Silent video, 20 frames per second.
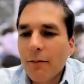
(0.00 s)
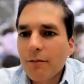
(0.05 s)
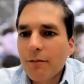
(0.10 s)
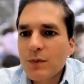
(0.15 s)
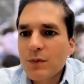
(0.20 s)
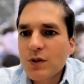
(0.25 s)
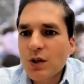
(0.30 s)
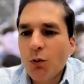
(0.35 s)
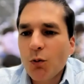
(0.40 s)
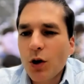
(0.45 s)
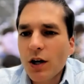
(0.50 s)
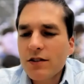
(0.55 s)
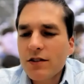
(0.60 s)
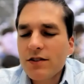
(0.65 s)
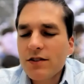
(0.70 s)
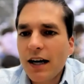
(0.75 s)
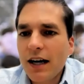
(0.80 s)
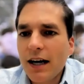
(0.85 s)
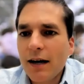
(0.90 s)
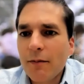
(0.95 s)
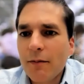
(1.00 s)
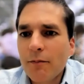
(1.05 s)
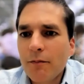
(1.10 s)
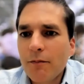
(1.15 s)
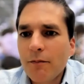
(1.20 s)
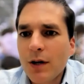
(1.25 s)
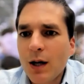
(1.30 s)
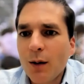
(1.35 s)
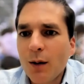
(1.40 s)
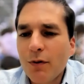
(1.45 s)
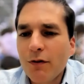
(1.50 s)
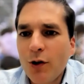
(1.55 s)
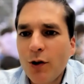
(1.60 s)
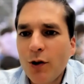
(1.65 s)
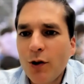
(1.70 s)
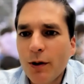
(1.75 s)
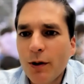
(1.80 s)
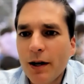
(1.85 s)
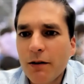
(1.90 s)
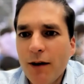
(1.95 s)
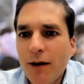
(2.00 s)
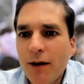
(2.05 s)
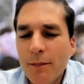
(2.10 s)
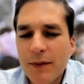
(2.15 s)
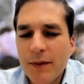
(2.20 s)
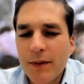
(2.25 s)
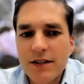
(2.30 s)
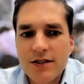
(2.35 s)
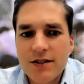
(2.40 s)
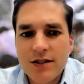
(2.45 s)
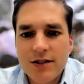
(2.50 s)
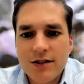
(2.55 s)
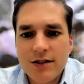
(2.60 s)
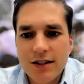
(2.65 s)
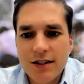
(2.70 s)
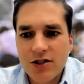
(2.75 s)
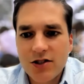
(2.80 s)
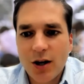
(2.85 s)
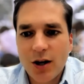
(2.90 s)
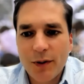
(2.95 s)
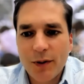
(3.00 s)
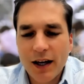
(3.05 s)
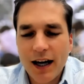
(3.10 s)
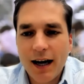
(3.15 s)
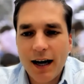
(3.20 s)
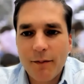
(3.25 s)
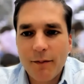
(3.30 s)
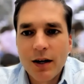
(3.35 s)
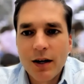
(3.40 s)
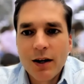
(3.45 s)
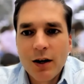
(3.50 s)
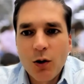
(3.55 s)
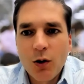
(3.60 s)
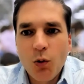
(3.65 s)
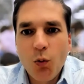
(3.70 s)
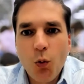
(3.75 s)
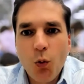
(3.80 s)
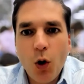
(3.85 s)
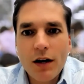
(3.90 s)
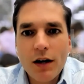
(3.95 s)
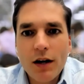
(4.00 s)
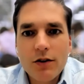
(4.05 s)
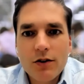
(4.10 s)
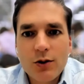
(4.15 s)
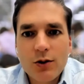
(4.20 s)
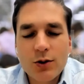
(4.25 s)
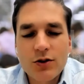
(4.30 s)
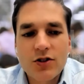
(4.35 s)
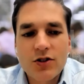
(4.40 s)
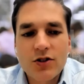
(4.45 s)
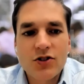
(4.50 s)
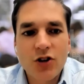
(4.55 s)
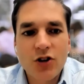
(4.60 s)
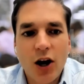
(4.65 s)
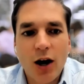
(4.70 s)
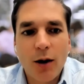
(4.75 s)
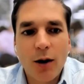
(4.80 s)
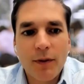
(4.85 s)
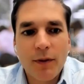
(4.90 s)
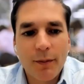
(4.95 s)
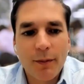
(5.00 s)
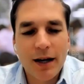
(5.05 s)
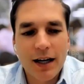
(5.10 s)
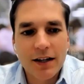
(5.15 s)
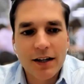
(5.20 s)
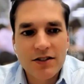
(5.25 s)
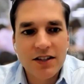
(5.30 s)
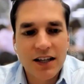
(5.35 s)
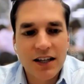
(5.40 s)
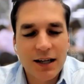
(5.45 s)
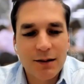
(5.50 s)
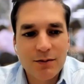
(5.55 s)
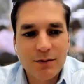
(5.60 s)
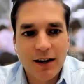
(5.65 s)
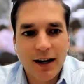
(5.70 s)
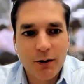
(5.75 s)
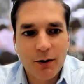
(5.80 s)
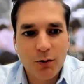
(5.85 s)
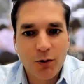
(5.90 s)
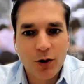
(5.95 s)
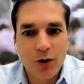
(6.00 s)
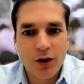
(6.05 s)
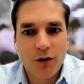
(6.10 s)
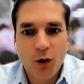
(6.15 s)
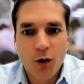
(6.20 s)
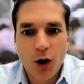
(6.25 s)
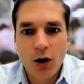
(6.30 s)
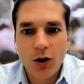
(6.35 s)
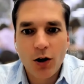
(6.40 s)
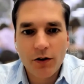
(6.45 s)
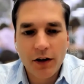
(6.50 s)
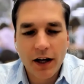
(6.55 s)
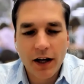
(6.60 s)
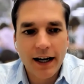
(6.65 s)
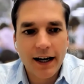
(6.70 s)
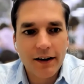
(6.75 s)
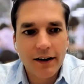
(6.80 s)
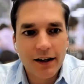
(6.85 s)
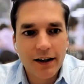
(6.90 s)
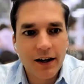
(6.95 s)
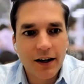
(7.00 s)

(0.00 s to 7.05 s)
So what, before we wrap this topic up, what could stop? I mean, it seems like we're on a roll now,